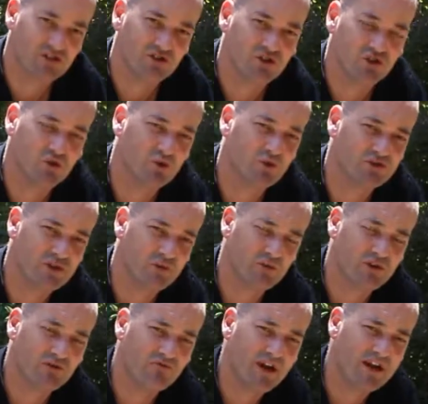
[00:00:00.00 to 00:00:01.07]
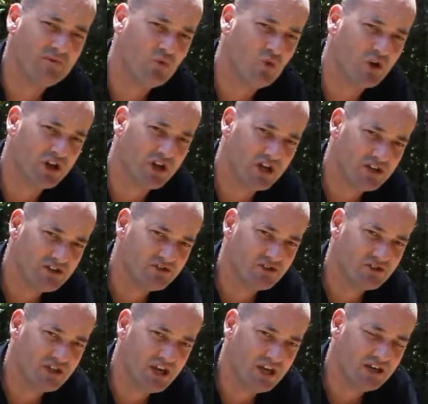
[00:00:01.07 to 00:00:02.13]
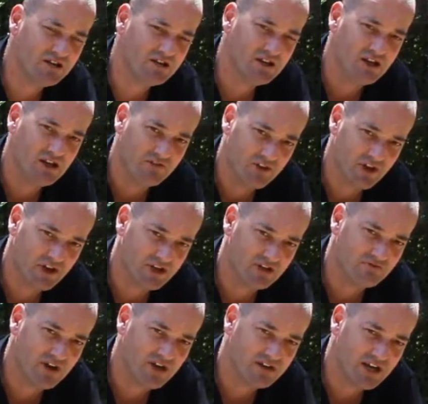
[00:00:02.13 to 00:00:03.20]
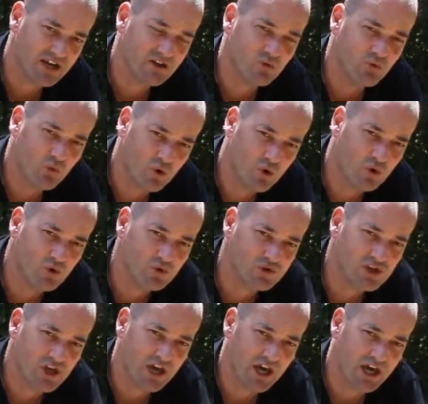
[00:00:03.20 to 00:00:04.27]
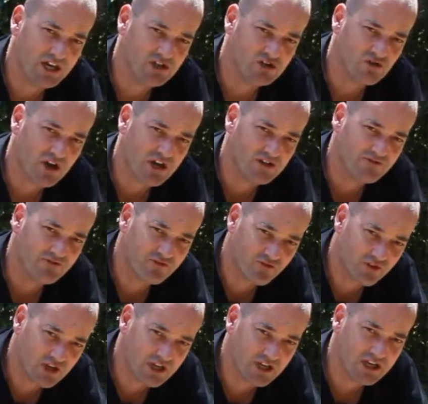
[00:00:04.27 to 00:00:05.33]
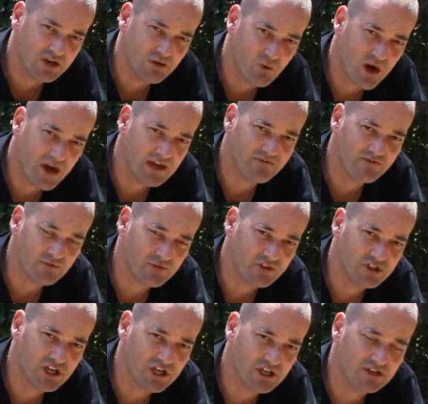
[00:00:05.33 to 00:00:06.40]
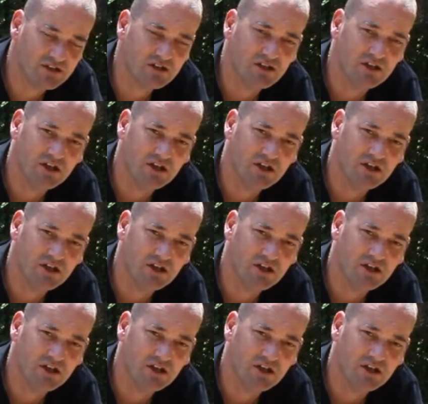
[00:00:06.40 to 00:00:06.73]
ensures that when the rainwater hits the tent, that it can run down the walls and drain freely away from the tent,